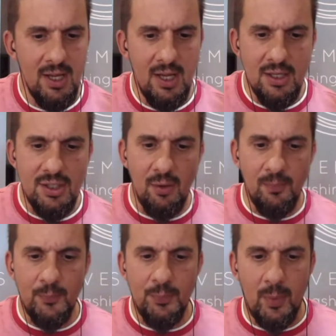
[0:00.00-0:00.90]
So
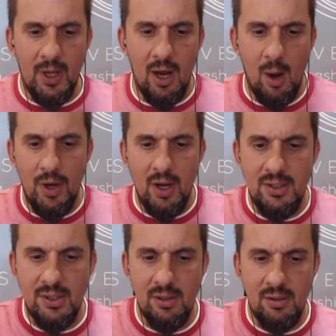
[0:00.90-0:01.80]
we're going
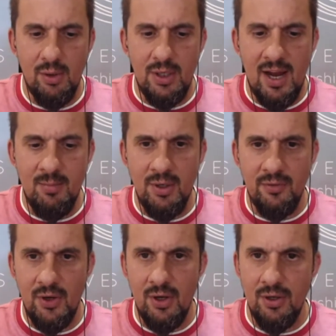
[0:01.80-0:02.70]
to now move
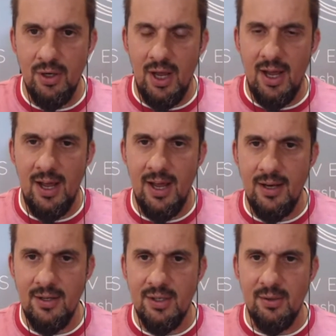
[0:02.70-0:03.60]
on
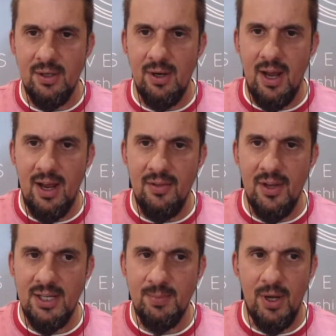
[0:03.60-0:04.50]
to the
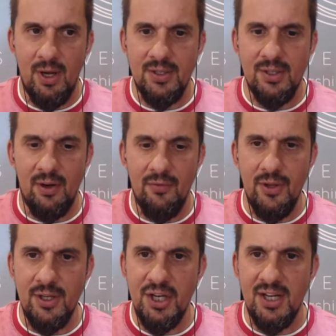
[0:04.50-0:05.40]
next part of the
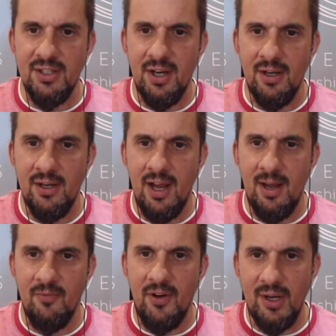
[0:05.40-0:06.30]
agenda, and I'm
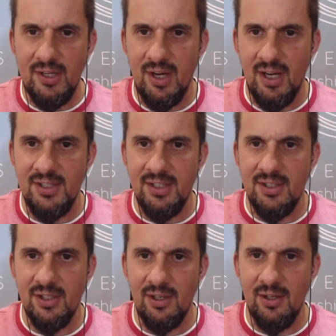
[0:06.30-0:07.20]
very excited
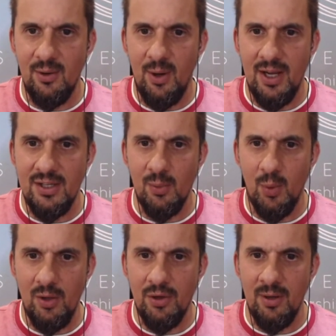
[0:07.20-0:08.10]
to
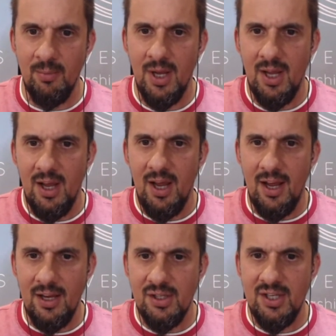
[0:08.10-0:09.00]
welcome
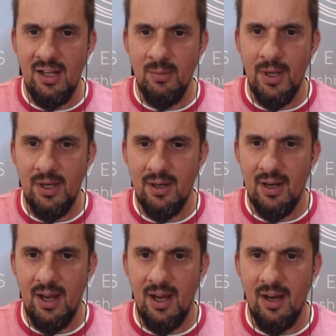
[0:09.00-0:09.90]
Selma
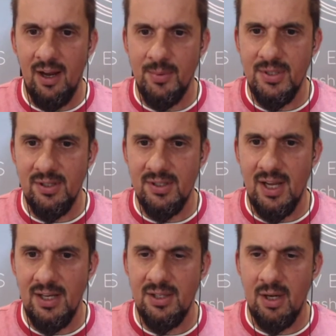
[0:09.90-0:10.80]
up to the
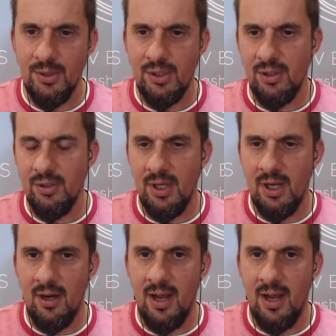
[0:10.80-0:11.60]
stage, Selma Studer.